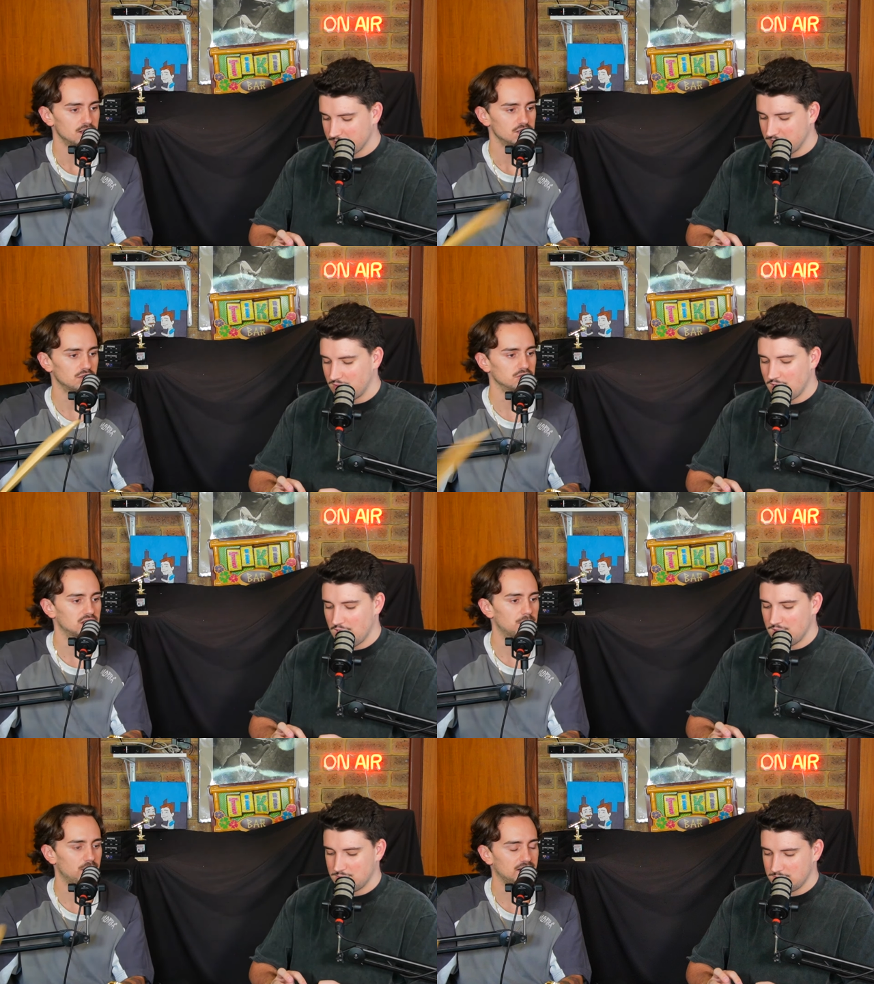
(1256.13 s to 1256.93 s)
Speaker 1: So I
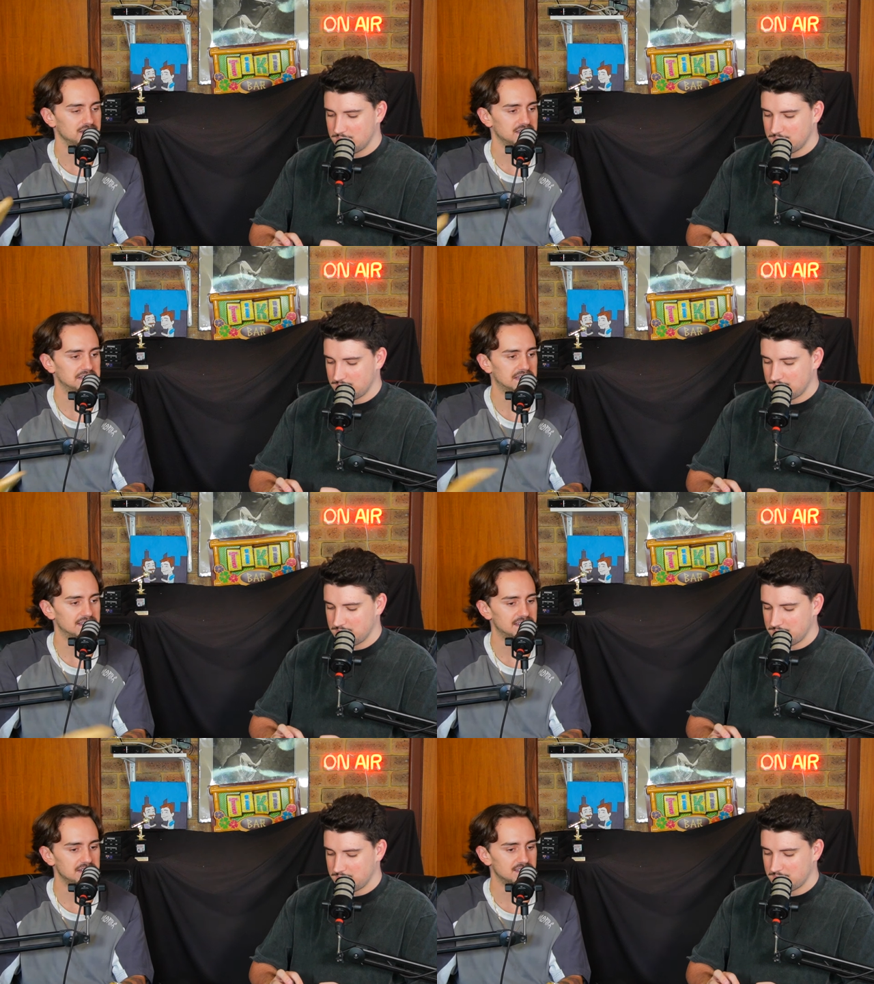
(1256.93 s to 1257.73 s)
looked up practice
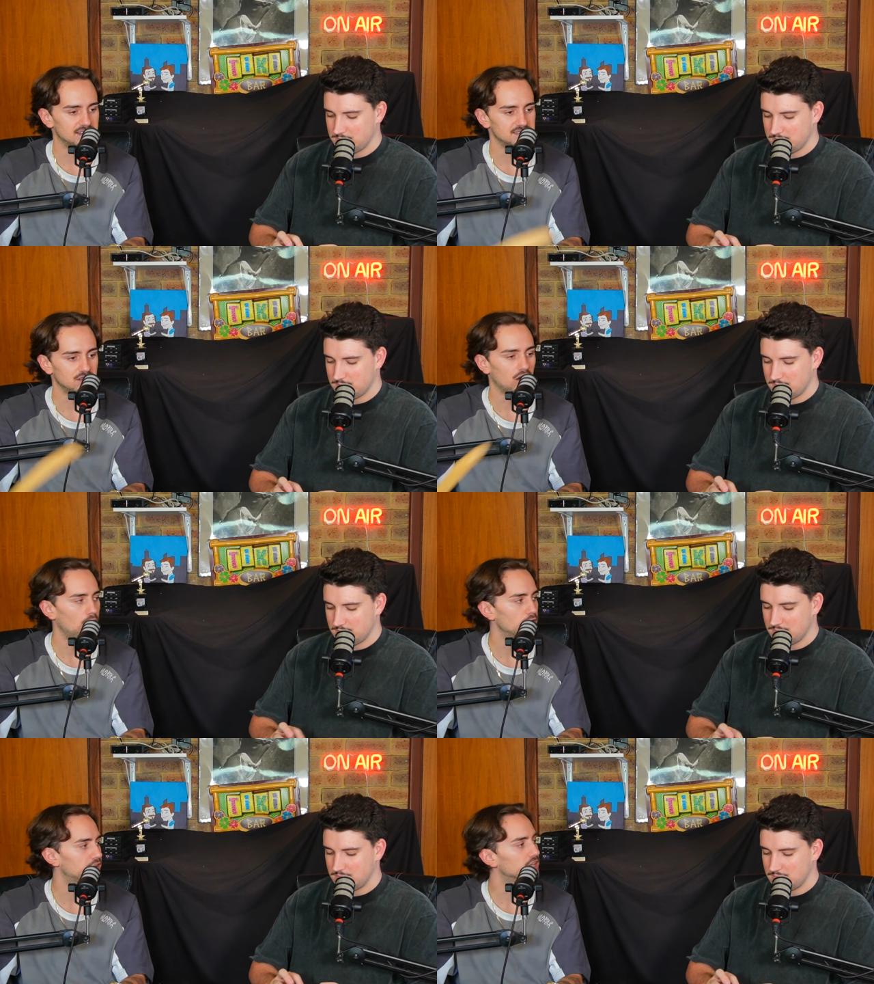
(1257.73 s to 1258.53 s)
SAT tests, and the
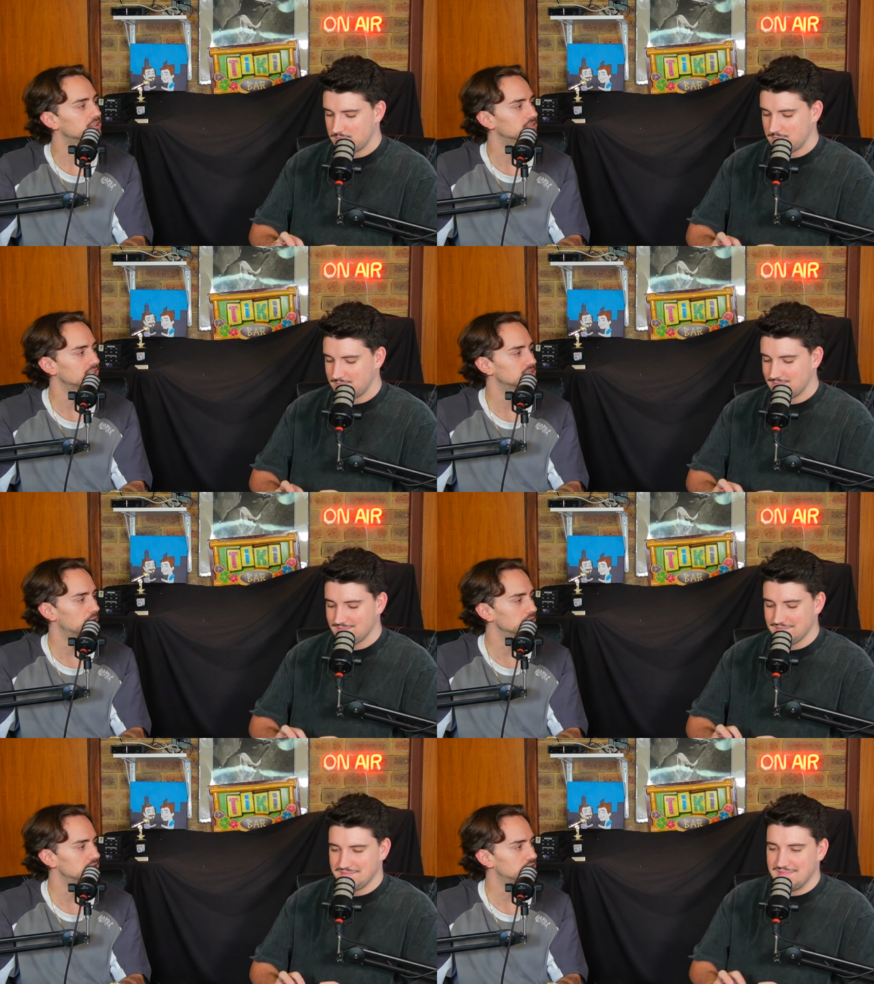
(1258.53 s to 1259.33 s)
whole fucking thing's
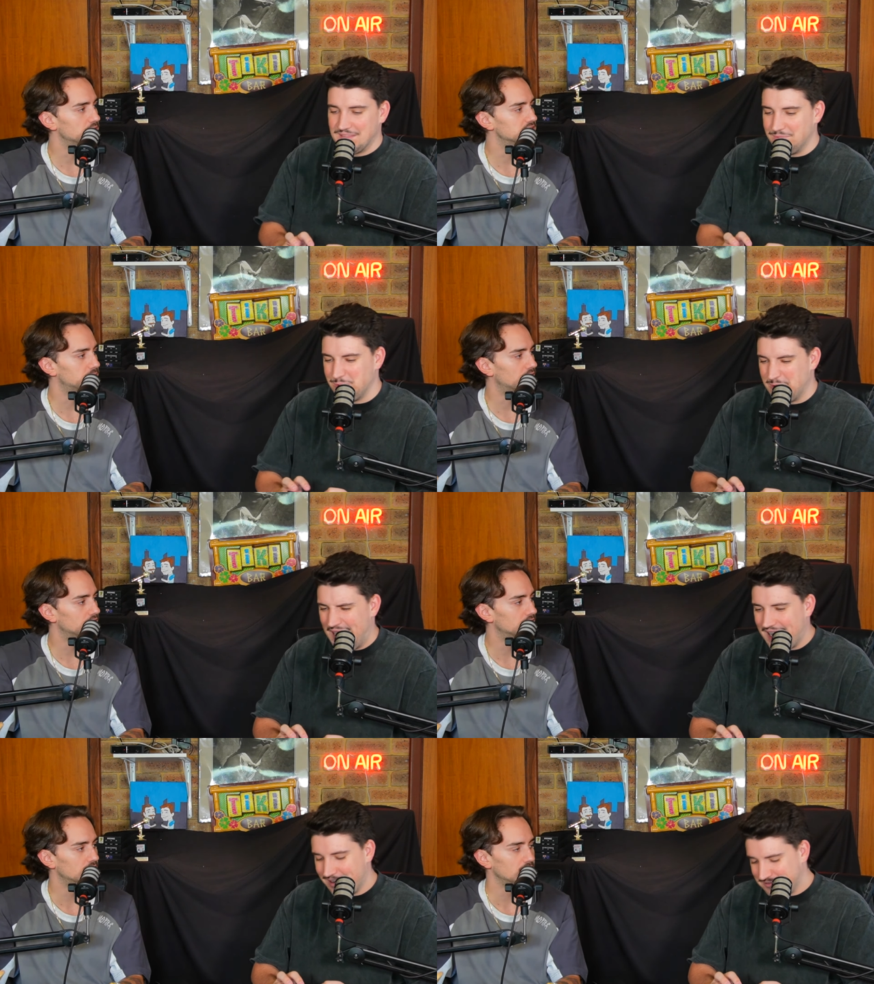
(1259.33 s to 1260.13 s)
multi choice, bro.
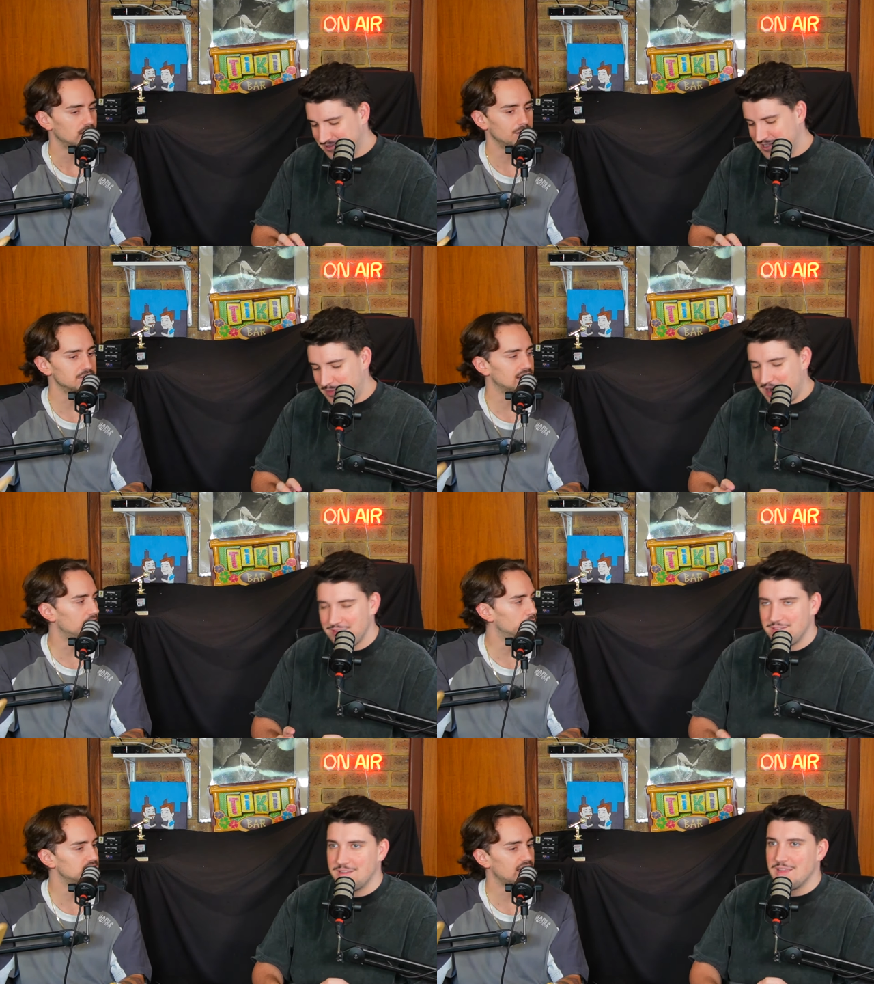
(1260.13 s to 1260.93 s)
Wow, That's it was
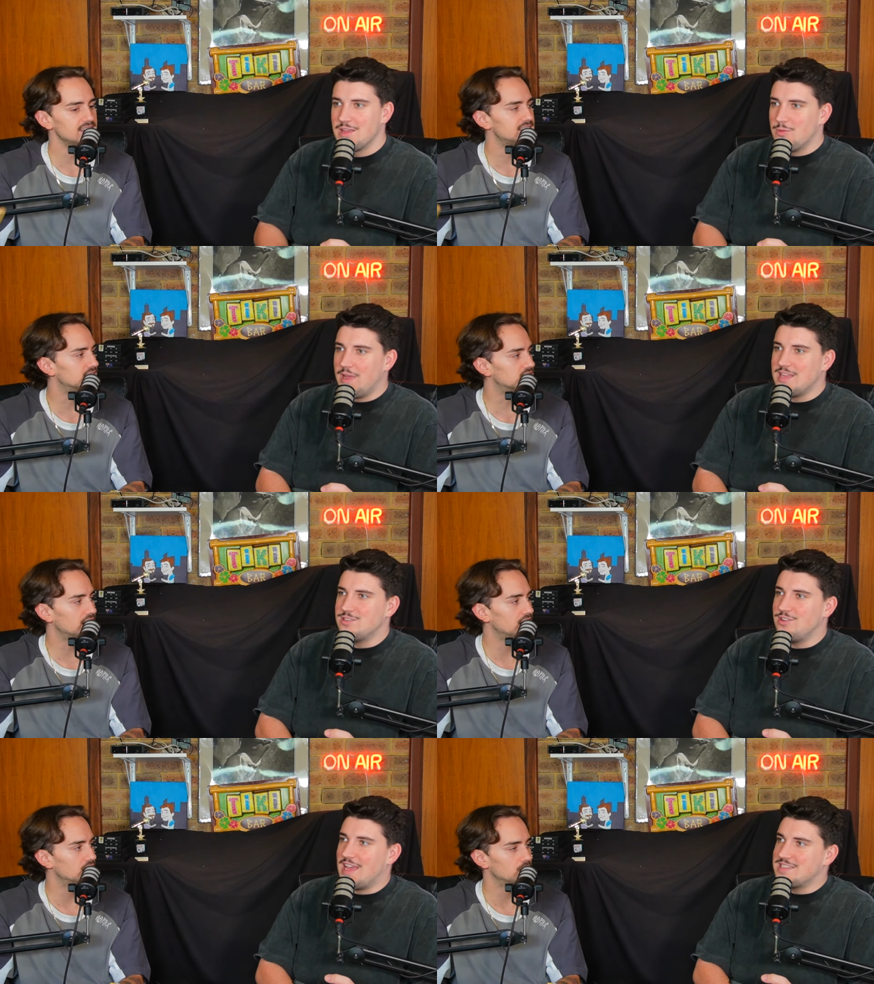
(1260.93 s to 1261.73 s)
it was easy. We it's had like, to do